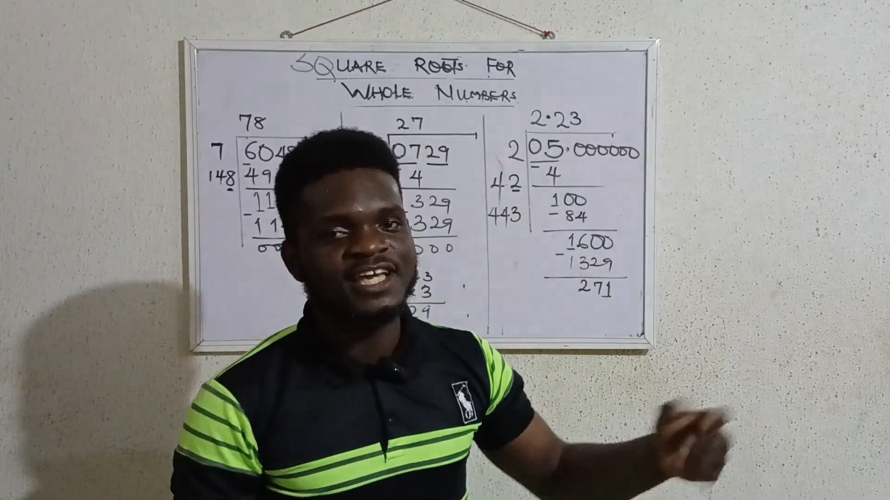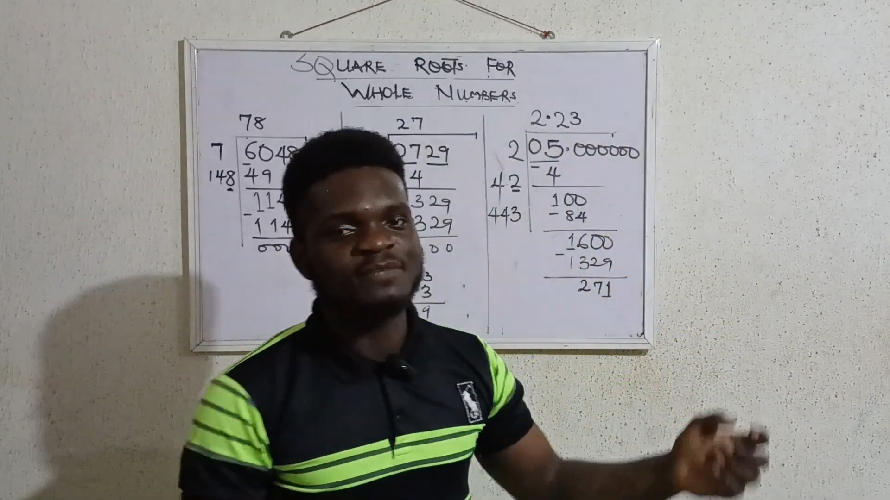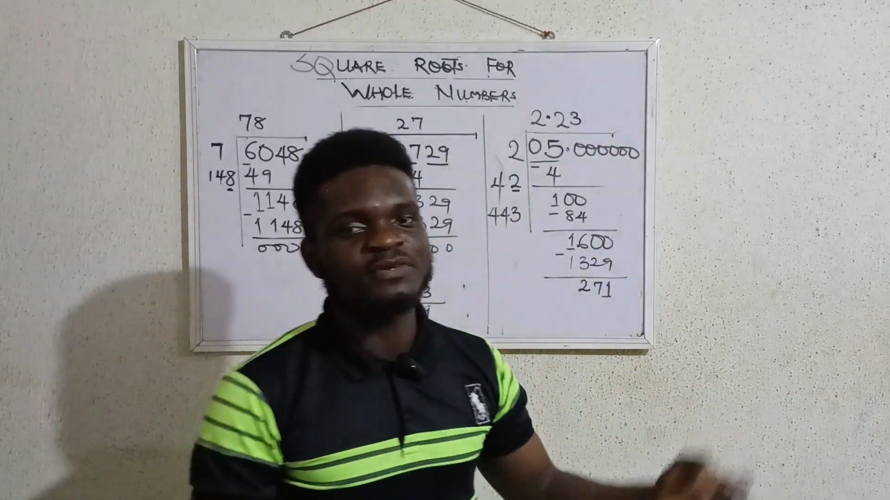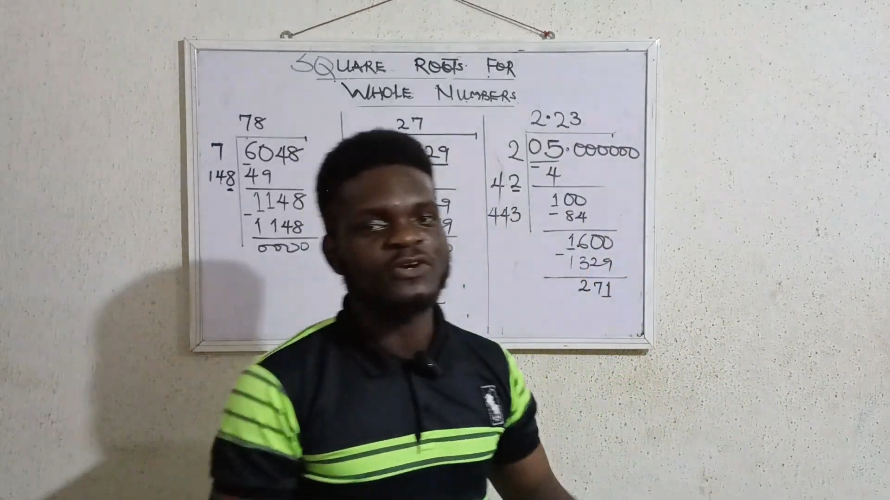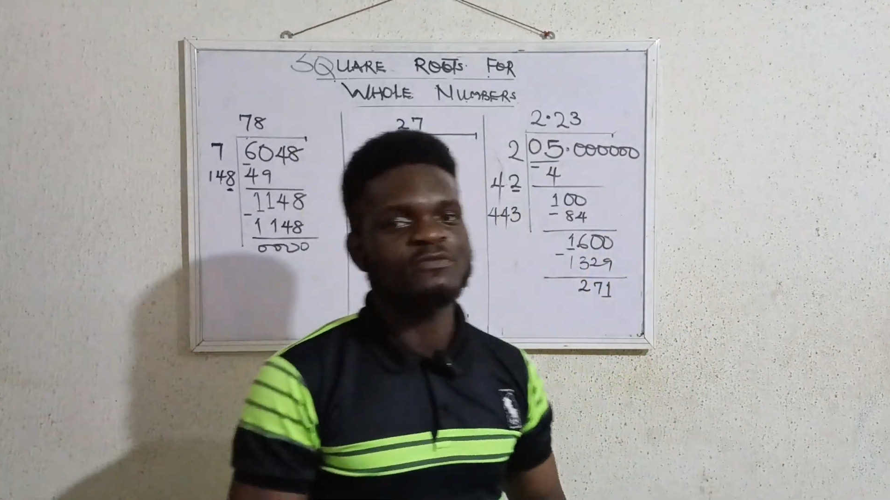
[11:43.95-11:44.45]

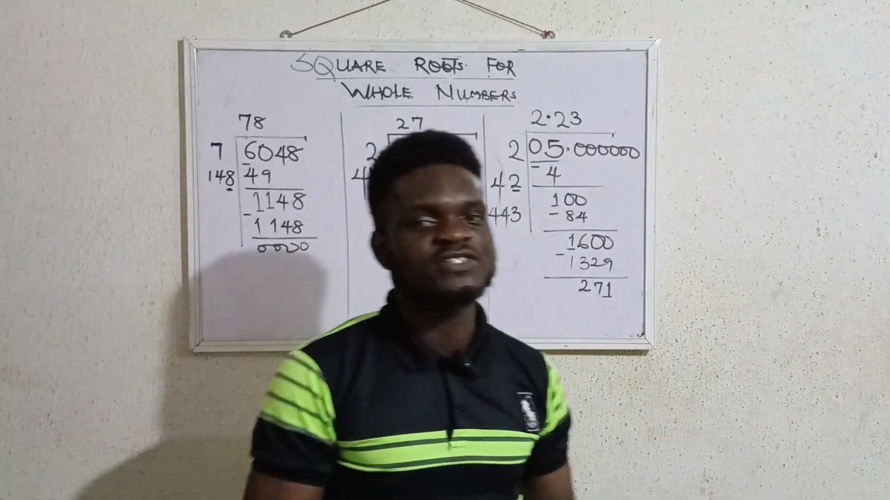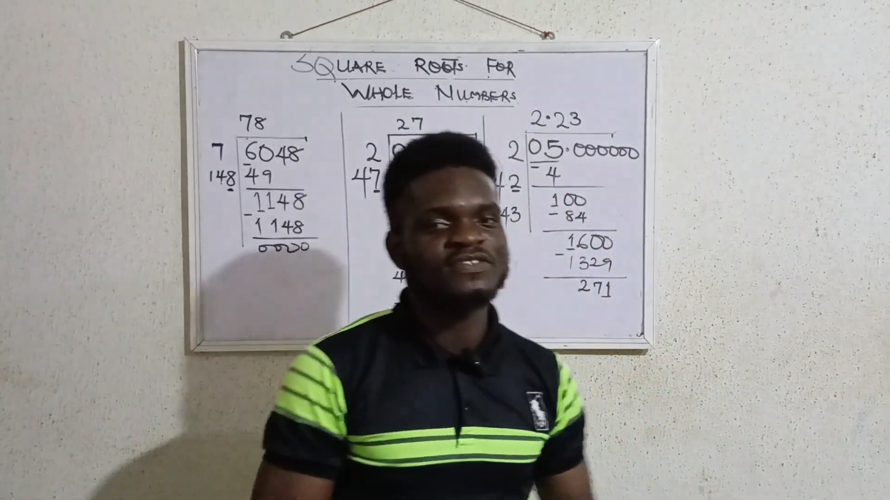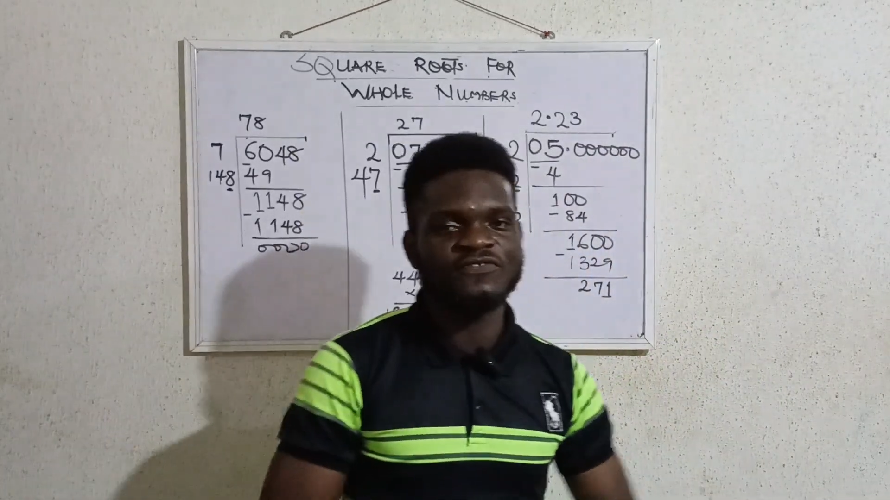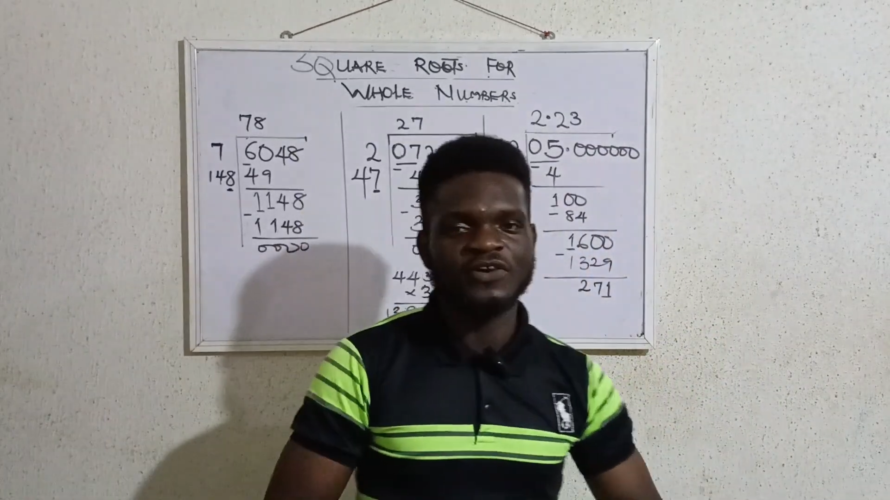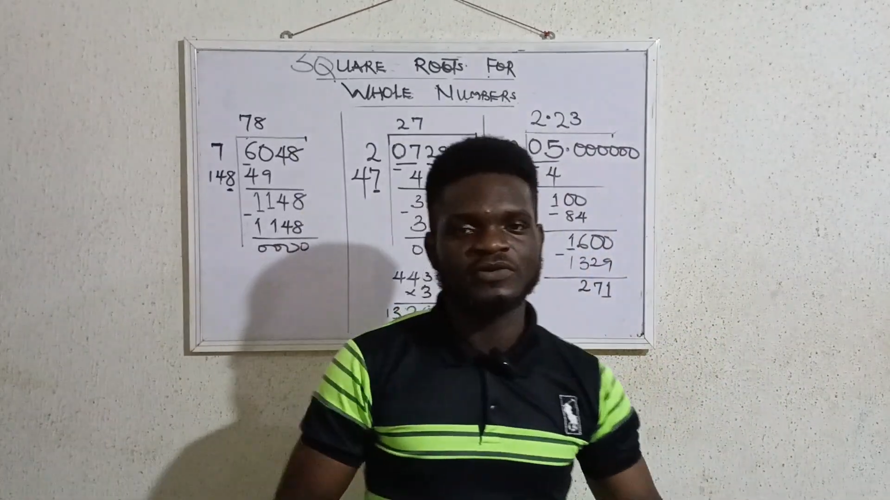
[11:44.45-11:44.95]
it becomes
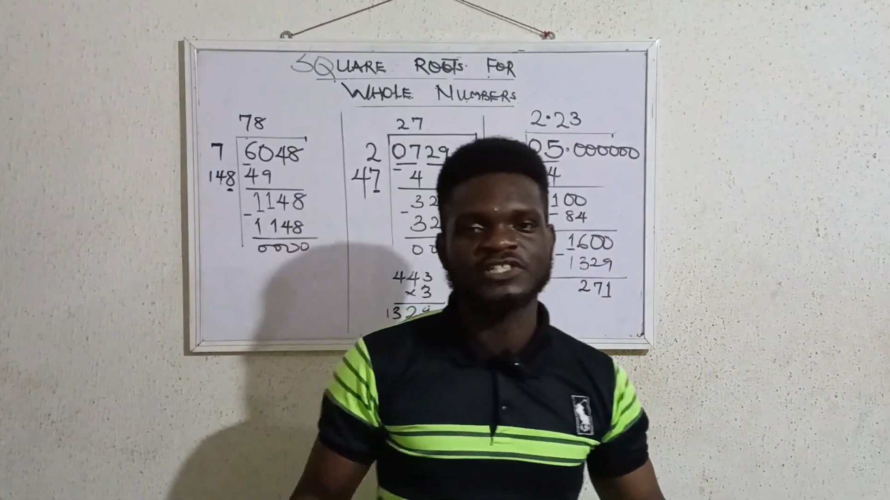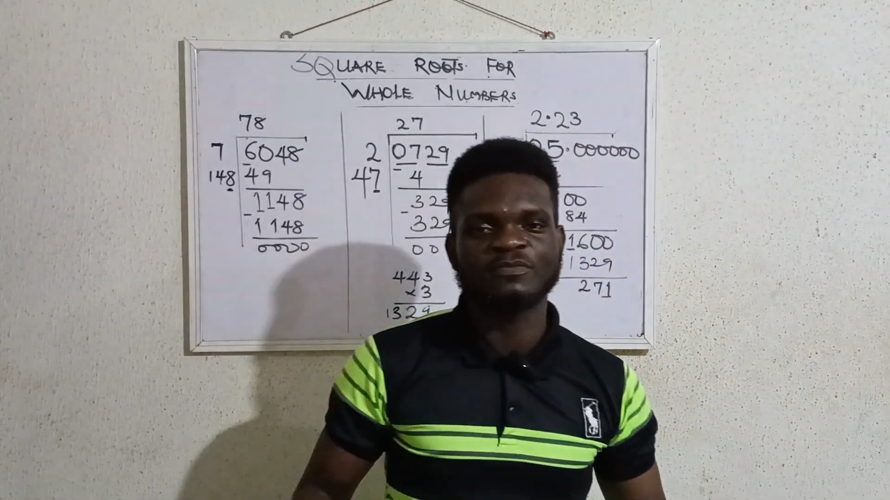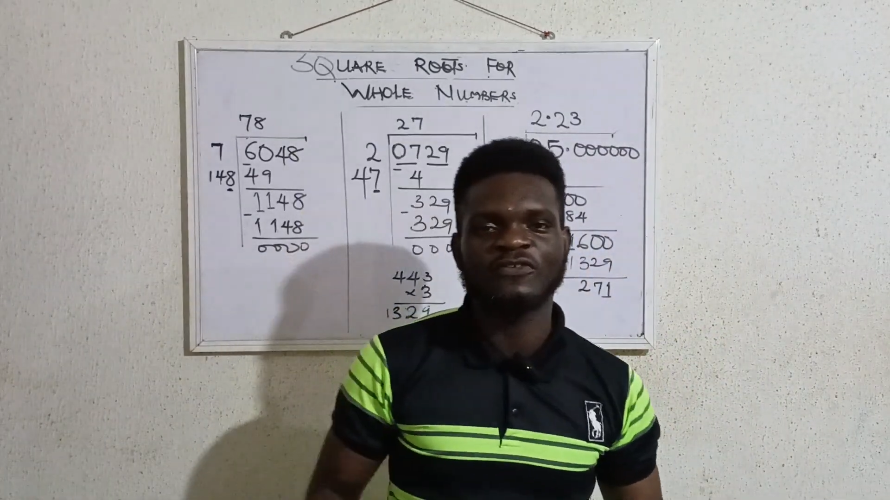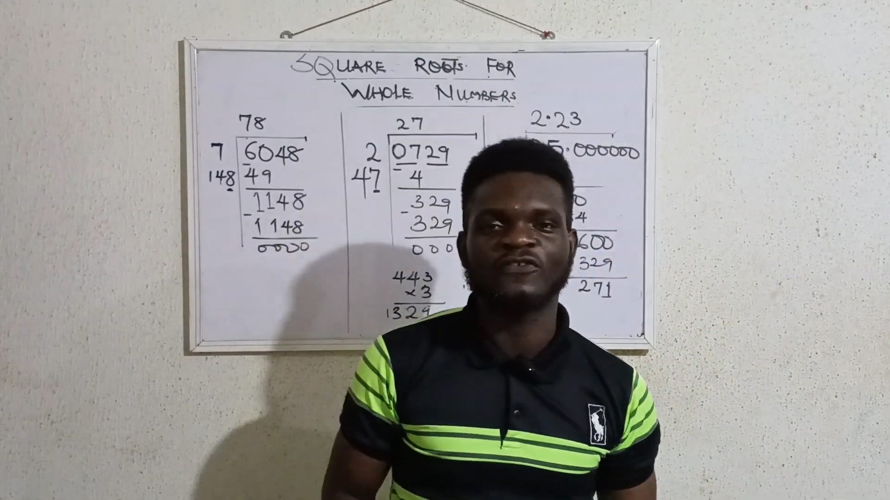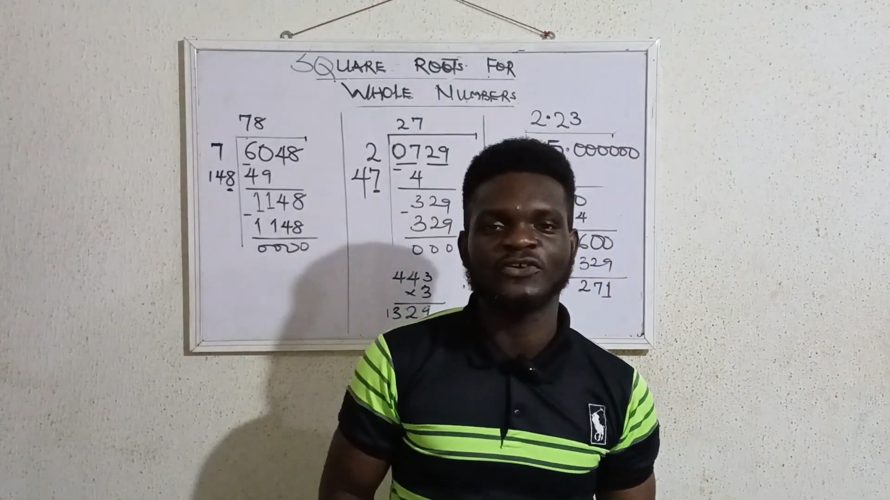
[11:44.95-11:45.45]
very
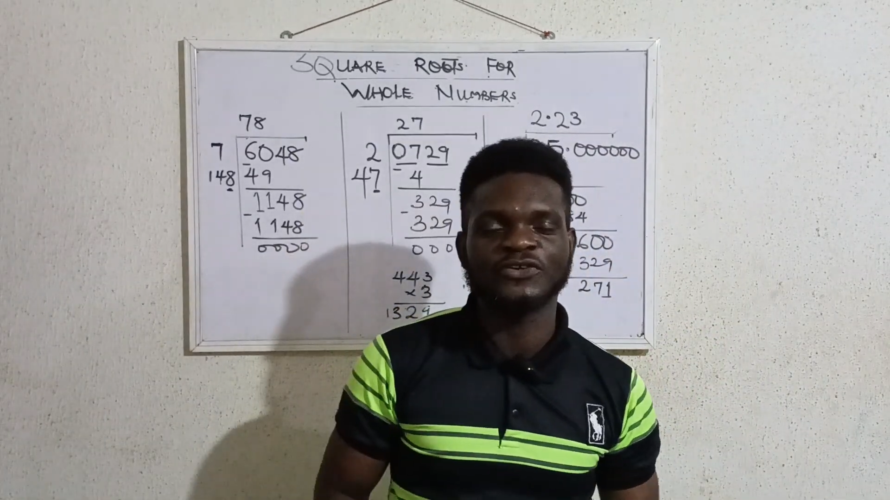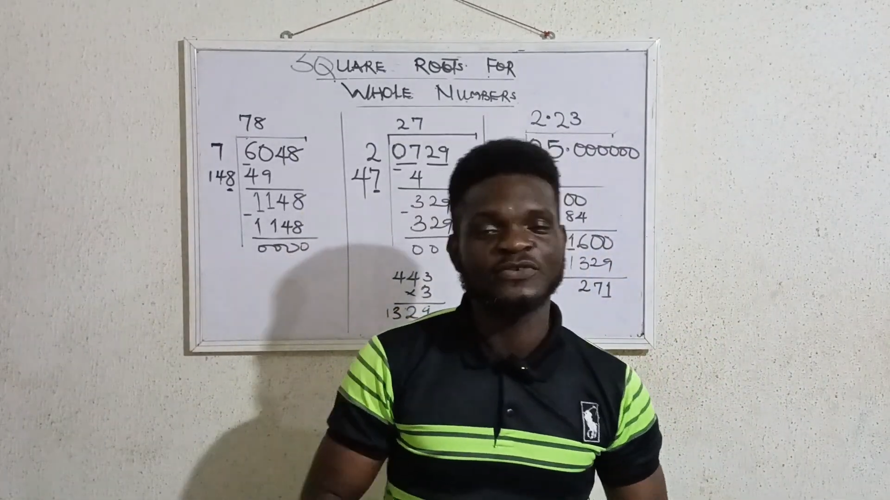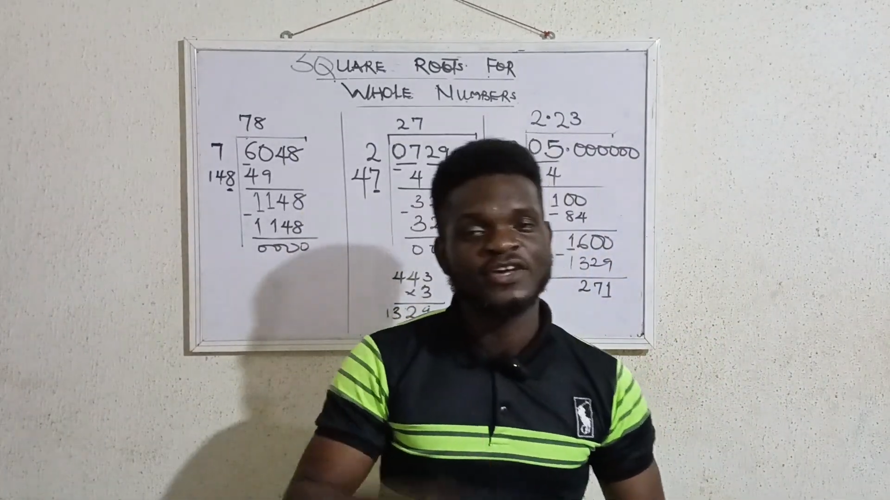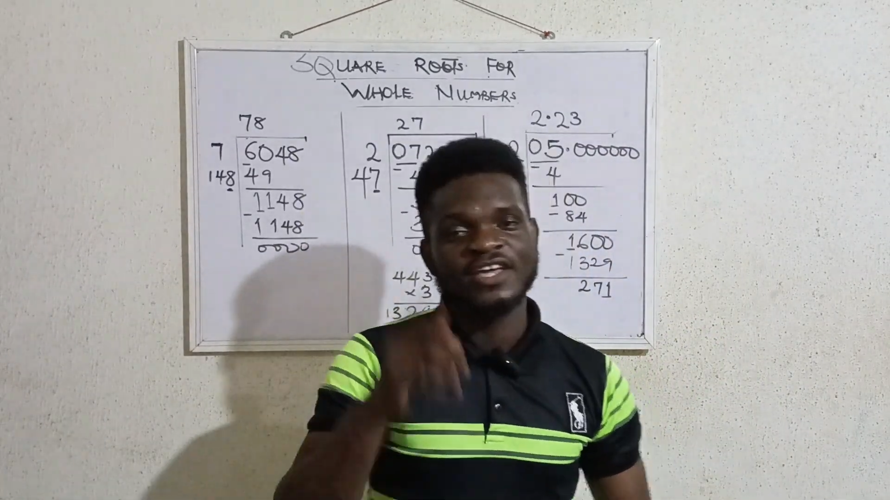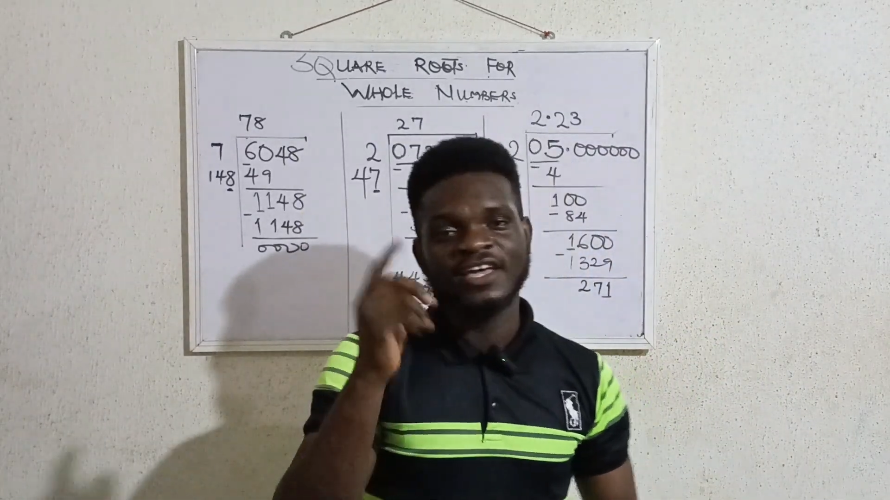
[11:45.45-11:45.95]
simple for you.